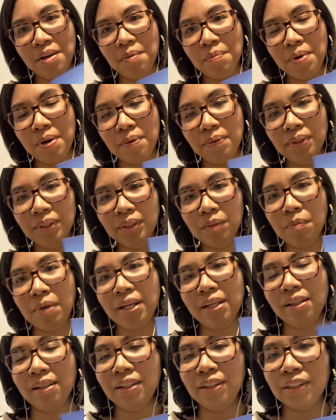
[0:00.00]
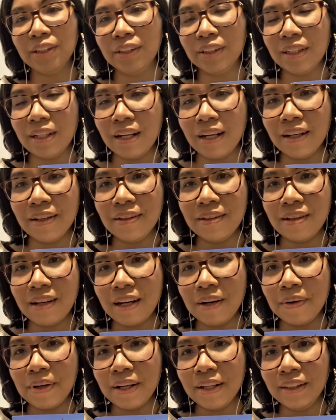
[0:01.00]
but it was mainly just to hand
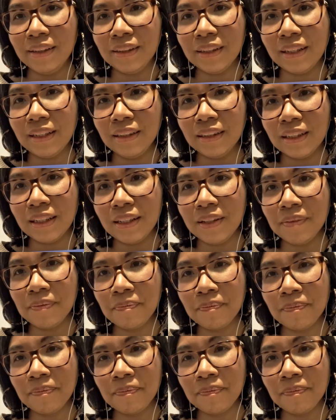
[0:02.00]
our essays in.